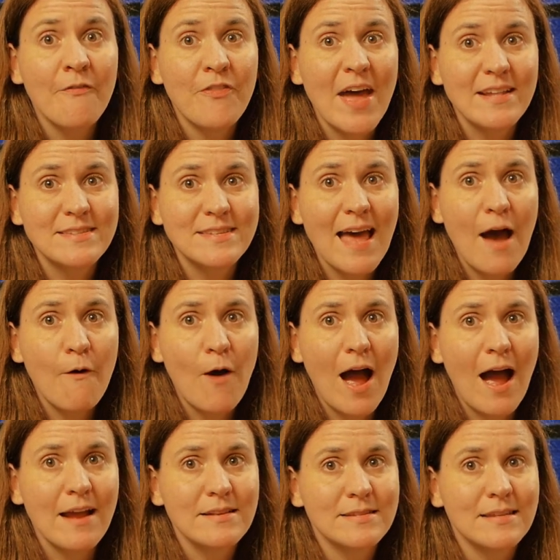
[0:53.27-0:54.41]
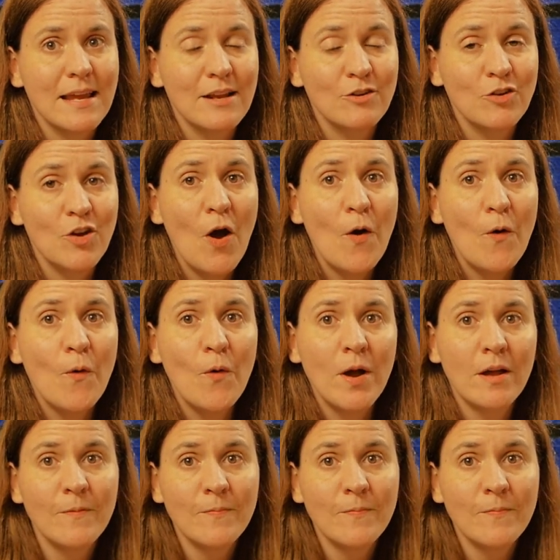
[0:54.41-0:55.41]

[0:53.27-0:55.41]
That's how I say no.